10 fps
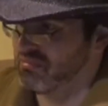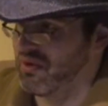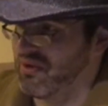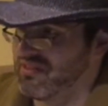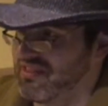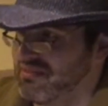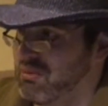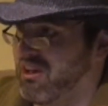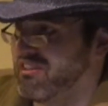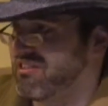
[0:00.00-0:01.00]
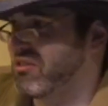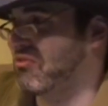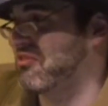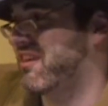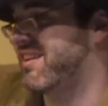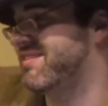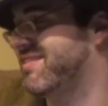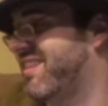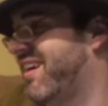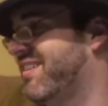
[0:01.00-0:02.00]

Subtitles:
both his personal friends and